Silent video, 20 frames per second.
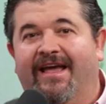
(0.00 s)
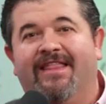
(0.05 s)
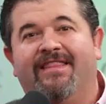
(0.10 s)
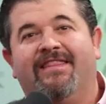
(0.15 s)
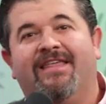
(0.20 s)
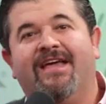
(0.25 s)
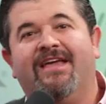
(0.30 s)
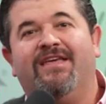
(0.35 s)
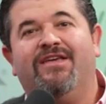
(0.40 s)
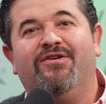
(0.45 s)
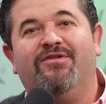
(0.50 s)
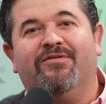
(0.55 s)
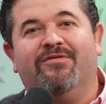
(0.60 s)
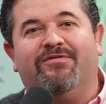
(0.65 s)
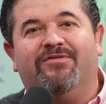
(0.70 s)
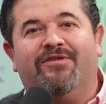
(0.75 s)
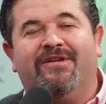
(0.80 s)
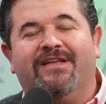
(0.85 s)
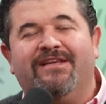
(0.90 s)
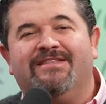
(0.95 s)
And thank you
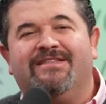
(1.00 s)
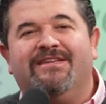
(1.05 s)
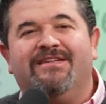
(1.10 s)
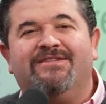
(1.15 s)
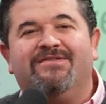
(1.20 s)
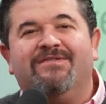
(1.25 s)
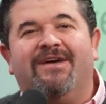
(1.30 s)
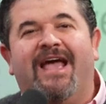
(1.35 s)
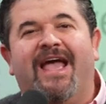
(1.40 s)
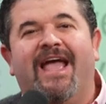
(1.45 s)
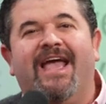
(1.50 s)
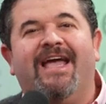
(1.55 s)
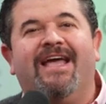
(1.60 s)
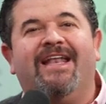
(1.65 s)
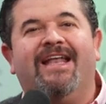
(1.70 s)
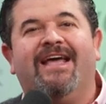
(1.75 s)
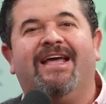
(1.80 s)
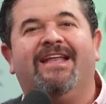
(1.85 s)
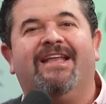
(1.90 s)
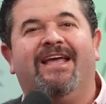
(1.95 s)
for listening to
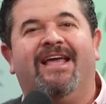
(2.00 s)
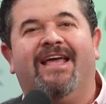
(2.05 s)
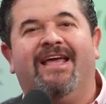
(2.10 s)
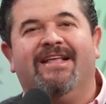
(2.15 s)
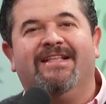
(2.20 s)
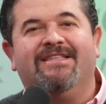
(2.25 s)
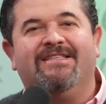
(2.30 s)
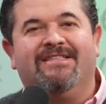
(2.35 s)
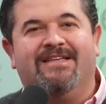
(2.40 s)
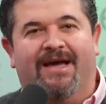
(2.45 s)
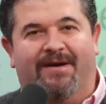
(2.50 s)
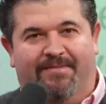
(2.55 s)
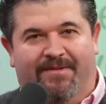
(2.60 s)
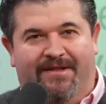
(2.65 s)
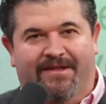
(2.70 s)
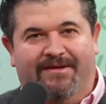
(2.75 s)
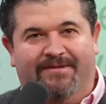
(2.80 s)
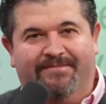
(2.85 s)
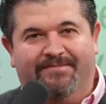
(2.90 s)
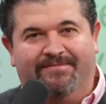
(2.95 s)
ANN In
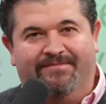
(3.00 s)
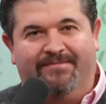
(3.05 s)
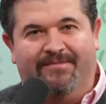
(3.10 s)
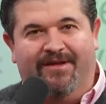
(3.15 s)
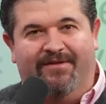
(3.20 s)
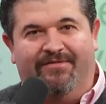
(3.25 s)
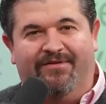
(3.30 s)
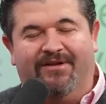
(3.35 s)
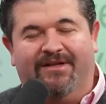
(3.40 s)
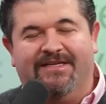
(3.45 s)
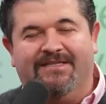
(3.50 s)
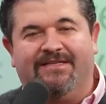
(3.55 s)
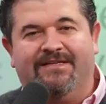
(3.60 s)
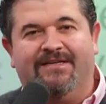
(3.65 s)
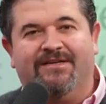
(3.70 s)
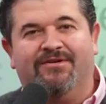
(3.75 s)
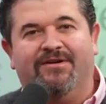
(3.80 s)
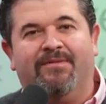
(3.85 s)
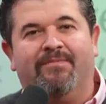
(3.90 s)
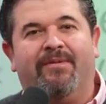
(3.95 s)
Depth. If you're
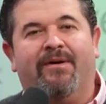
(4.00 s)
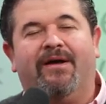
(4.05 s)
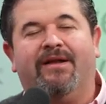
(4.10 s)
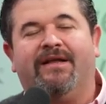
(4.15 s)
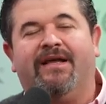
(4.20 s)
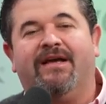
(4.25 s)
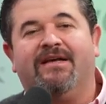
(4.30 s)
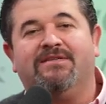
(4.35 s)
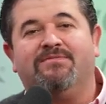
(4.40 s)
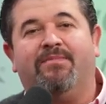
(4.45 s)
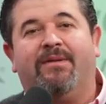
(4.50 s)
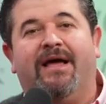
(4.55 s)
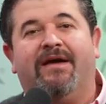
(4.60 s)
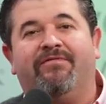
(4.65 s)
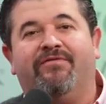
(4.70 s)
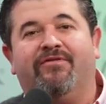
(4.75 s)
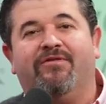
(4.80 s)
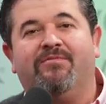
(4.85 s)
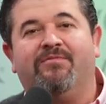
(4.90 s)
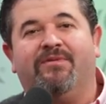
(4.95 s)
listening on a podcast
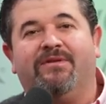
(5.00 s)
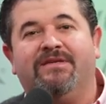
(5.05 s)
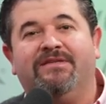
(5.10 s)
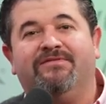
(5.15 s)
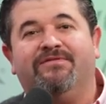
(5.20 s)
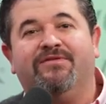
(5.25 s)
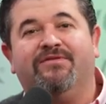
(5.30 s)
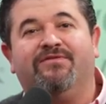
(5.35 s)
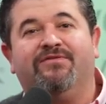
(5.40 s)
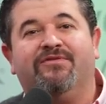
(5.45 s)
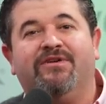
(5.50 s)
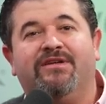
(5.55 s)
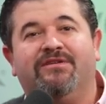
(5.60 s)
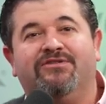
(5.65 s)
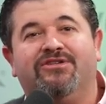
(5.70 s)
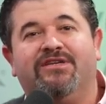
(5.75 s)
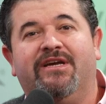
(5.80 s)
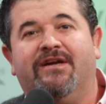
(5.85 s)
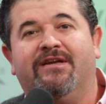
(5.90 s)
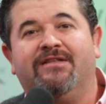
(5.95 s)
platform, please feel free to
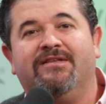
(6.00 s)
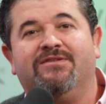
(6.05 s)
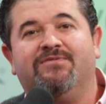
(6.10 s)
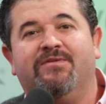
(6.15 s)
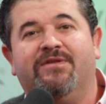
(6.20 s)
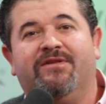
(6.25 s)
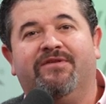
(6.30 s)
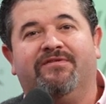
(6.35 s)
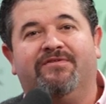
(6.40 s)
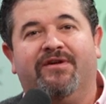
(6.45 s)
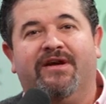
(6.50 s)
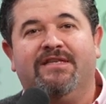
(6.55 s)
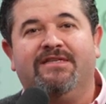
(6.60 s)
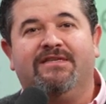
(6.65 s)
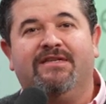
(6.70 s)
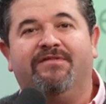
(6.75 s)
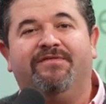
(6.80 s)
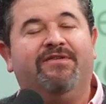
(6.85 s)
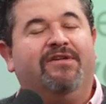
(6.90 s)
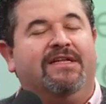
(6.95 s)
share this with your
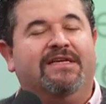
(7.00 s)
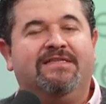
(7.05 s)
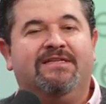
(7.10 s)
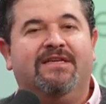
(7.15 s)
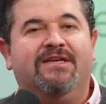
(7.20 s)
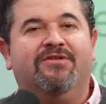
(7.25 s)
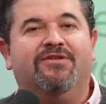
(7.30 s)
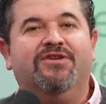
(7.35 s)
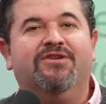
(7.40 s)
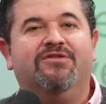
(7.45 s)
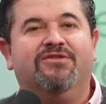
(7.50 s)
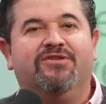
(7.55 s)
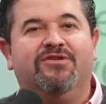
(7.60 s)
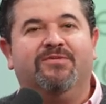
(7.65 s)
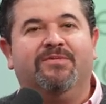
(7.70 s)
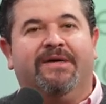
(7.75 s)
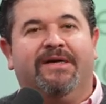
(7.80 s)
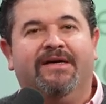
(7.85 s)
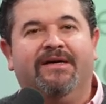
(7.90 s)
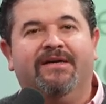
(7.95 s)
friends. And if you're listening on
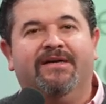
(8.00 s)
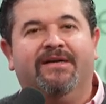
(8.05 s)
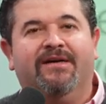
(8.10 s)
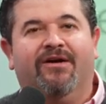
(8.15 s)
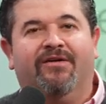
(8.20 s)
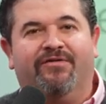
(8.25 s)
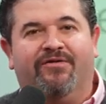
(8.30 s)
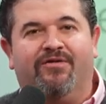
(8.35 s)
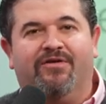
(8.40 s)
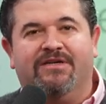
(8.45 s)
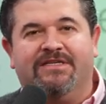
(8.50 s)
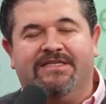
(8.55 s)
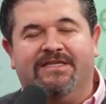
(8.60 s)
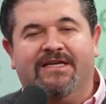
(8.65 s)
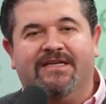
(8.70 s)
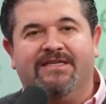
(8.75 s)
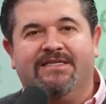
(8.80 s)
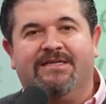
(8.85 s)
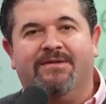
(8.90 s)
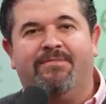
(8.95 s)
YouTube, of course,
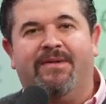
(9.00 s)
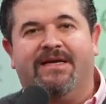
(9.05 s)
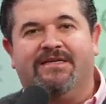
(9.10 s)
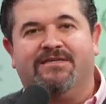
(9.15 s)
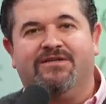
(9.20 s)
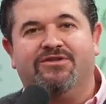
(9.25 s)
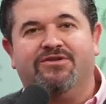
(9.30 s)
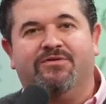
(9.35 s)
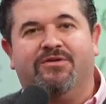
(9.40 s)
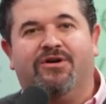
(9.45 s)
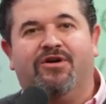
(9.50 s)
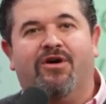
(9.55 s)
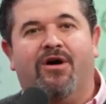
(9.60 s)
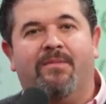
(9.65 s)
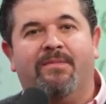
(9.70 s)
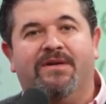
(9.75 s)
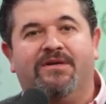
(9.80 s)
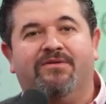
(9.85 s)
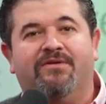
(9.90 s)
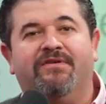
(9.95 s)
send us a message or a
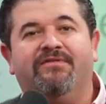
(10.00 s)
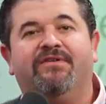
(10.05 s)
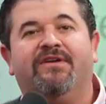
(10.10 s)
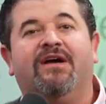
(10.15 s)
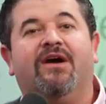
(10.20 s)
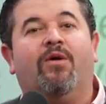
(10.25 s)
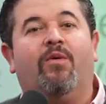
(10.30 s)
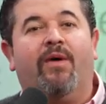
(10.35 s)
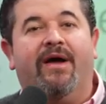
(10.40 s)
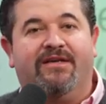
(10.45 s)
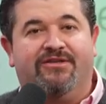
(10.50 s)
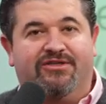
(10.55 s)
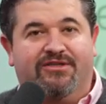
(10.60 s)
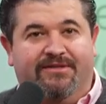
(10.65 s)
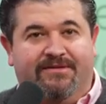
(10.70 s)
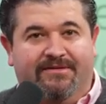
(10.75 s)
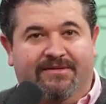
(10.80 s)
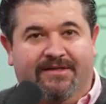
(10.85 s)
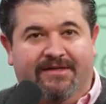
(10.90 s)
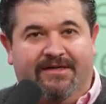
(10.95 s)
comment or even a
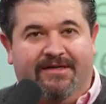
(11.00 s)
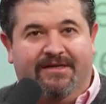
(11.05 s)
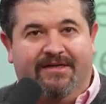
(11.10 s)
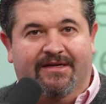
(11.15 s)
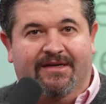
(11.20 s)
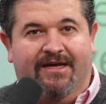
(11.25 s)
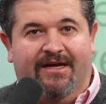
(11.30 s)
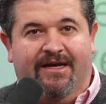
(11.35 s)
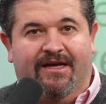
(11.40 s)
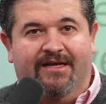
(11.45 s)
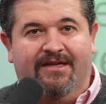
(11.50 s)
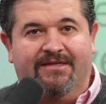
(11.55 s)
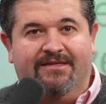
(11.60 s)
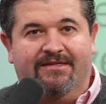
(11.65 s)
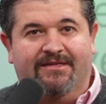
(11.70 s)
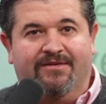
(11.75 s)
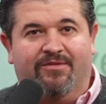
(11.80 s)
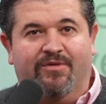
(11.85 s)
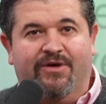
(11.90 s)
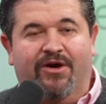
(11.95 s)
question.
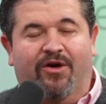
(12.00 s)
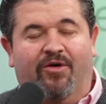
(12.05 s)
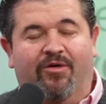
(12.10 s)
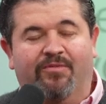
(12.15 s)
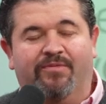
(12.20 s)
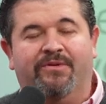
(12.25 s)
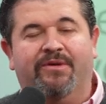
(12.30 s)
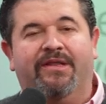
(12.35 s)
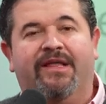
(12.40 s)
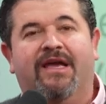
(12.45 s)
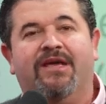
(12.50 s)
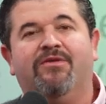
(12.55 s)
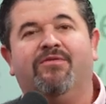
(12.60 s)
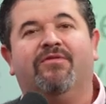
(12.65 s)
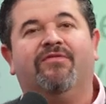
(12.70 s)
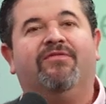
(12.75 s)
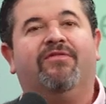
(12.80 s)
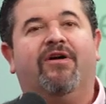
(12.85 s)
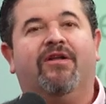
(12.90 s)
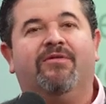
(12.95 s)
And we hope that you
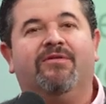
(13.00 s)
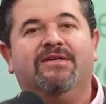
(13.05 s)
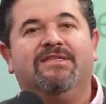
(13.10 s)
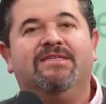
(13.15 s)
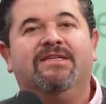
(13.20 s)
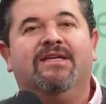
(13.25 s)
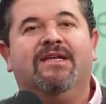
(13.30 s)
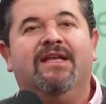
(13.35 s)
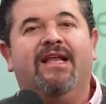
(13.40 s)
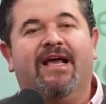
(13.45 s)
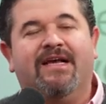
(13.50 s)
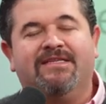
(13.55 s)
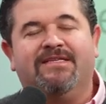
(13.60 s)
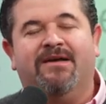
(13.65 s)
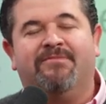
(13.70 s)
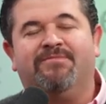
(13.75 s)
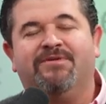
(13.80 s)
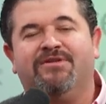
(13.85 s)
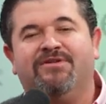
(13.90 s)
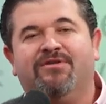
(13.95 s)
will follow us in the next
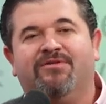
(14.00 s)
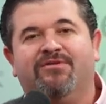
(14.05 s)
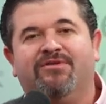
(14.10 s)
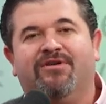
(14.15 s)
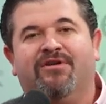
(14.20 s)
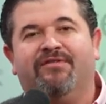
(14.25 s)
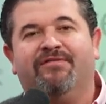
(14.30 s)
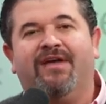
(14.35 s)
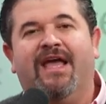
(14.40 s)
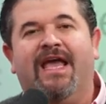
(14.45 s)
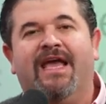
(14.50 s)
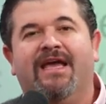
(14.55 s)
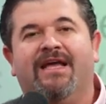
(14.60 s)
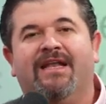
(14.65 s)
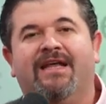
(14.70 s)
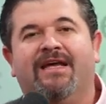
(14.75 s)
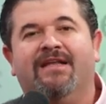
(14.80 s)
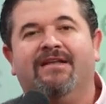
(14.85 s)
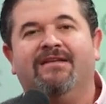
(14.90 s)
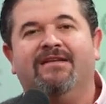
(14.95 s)
episode of
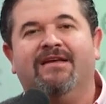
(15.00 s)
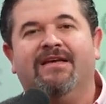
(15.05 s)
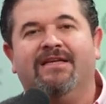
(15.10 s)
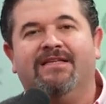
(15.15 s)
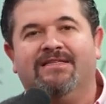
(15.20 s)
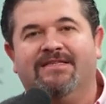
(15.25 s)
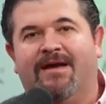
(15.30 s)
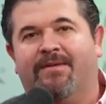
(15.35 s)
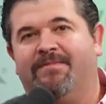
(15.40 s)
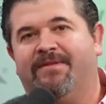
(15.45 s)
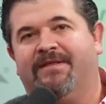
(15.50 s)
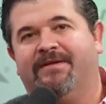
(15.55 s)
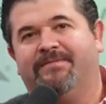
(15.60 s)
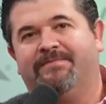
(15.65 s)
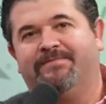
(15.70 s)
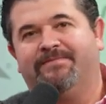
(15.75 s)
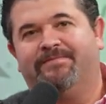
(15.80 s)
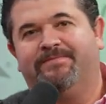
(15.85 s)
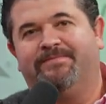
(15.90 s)
ANN In Depth.